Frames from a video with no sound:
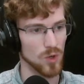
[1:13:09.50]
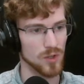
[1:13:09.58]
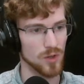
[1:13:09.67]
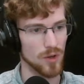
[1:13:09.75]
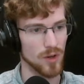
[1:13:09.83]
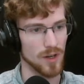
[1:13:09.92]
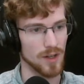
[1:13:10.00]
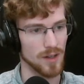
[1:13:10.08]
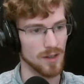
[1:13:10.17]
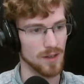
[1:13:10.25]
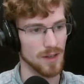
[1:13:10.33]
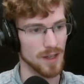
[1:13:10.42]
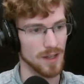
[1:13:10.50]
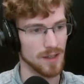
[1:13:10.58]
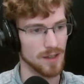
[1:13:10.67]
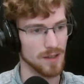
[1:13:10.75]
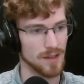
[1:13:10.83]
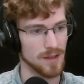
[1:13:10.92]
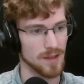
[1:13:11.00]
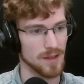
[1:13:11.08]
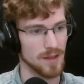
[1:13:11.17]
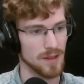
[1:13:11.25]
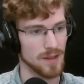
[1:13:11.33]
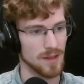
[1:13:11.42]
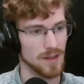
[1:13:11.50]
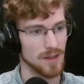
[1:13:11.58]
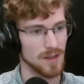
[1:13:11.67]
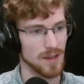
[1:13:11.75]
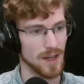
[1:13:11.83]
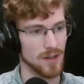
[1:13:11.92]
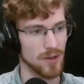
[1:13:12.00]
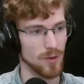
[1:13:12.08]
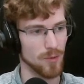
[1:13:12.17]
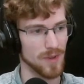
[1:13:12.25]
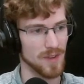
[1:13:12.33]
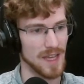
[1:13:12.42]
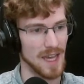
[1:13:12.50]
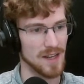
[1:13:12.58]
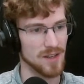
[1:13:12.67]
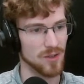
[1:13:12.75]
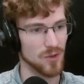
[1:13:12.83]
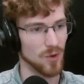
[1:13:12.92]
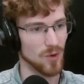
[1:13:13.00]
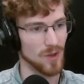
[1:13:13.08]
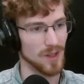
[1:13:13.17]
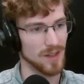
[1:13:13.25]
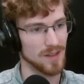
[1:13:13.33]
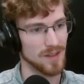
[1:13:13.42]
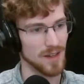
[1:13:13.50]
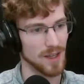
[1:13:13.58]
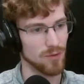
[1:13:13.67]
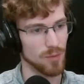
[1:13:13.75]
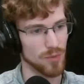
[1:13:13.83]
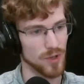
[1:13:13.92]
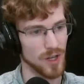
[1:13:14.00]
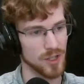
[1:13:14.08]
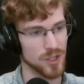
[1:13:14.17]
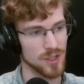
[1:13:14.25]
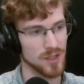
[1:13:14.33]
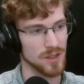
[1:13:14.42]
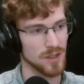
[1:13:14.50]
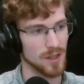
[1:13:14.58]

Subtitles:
to learn. Like, I don't know where the end goal is. Like for production,